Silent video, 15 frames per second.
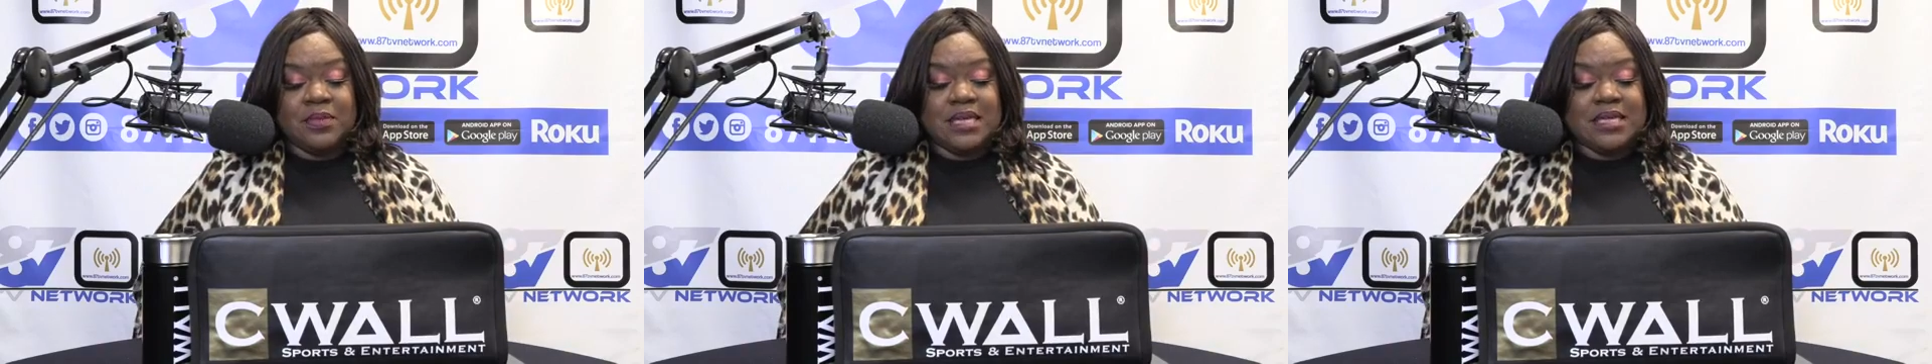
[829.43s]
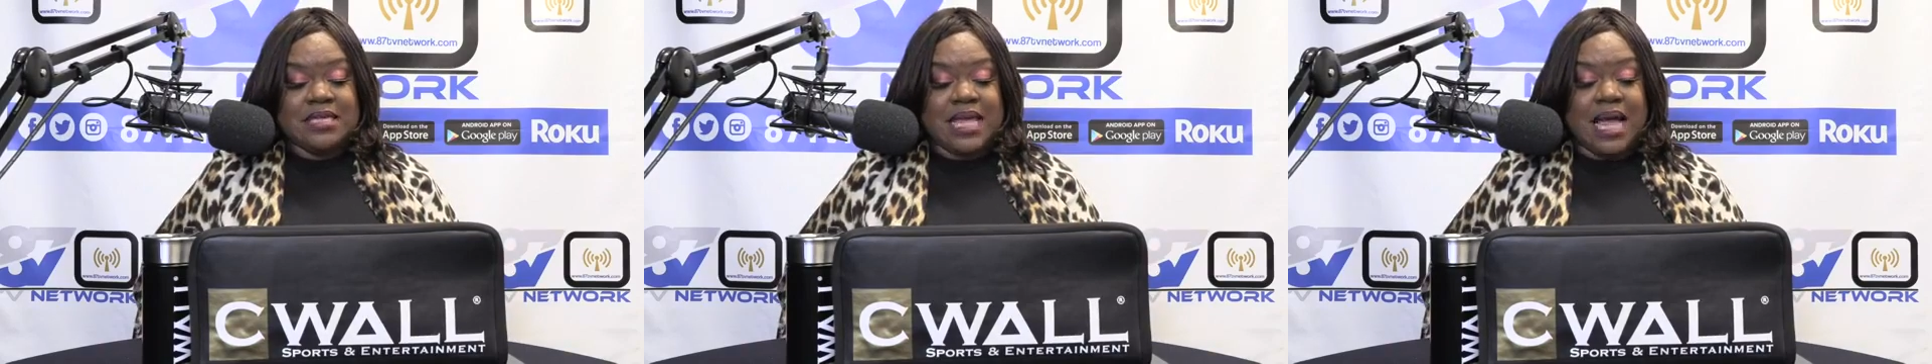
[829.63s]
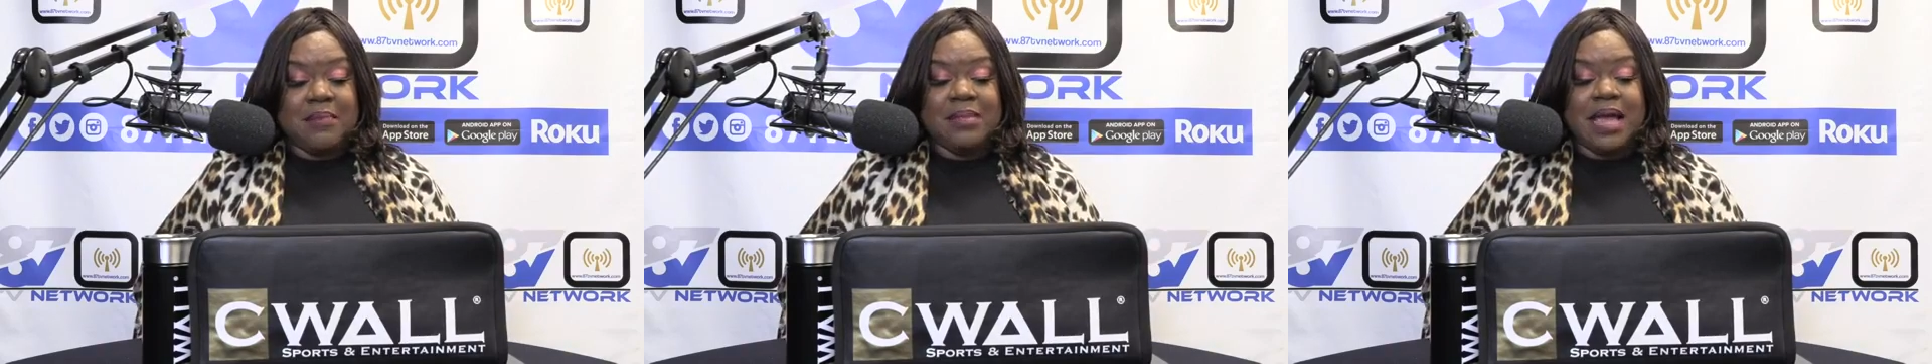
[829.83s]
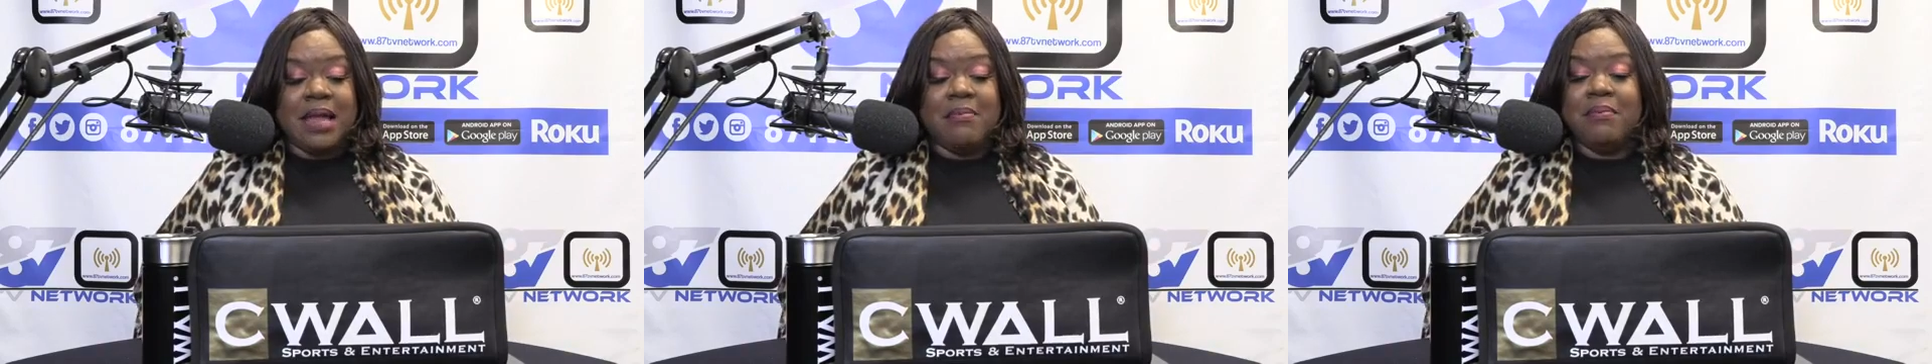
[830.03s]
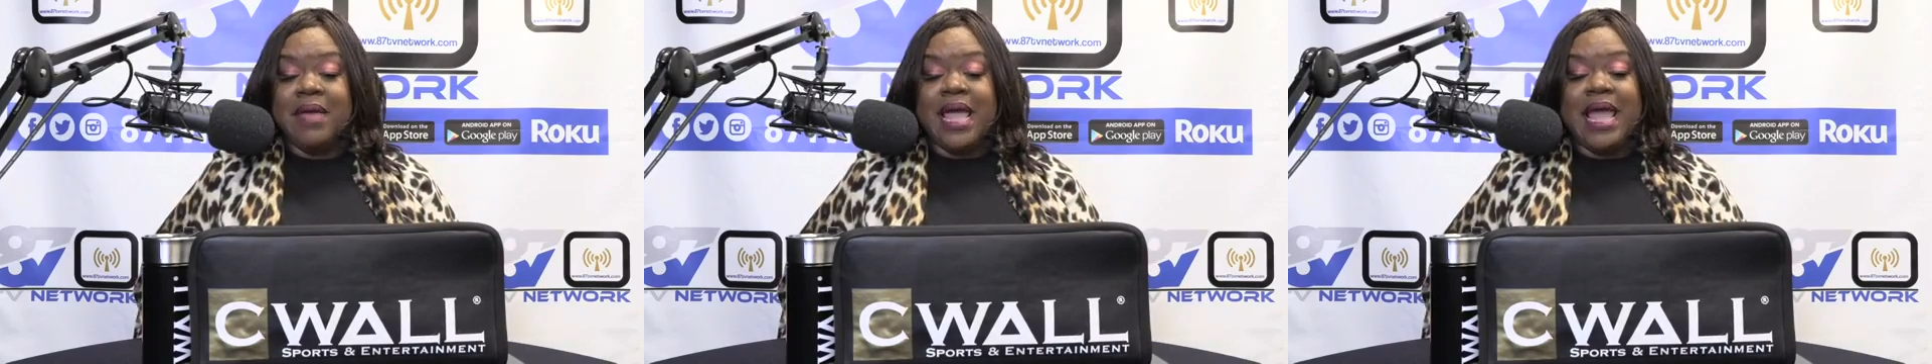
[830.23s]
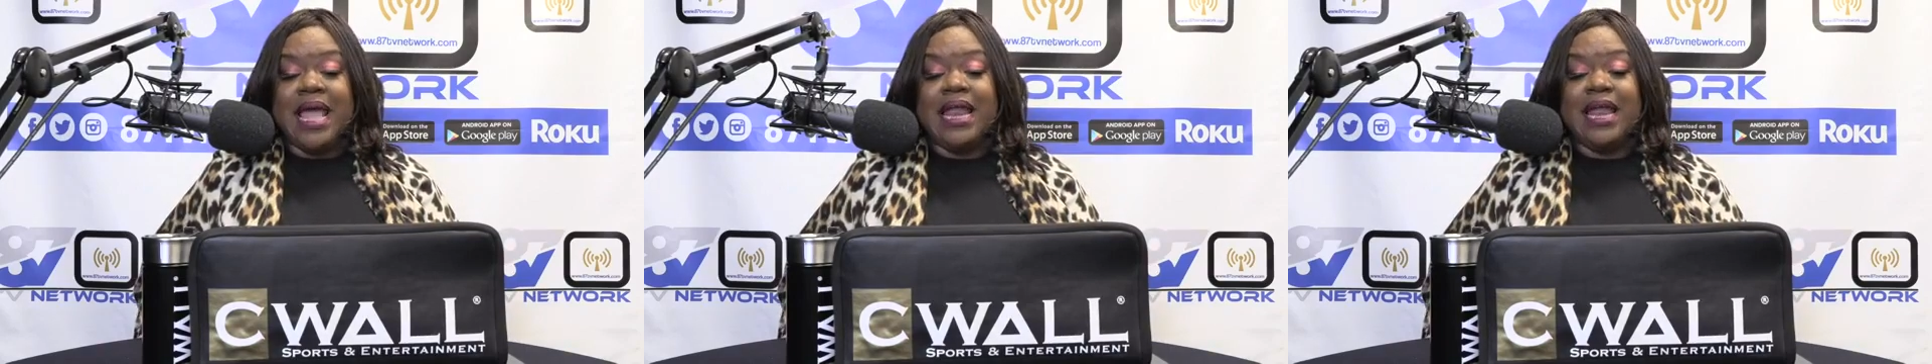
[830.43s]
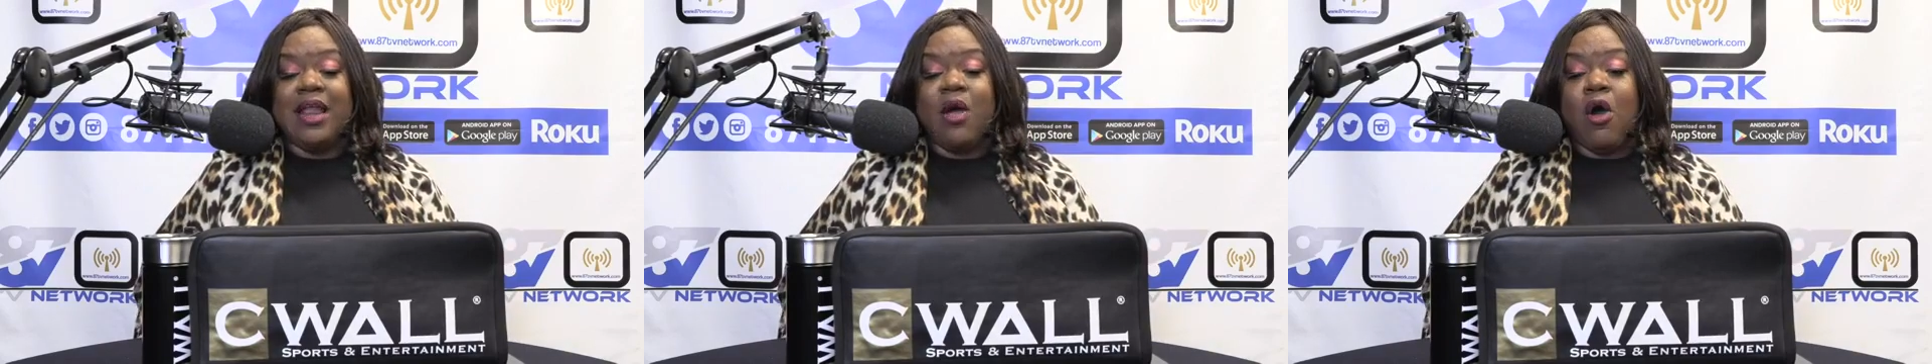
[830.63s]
Because I'm not mad at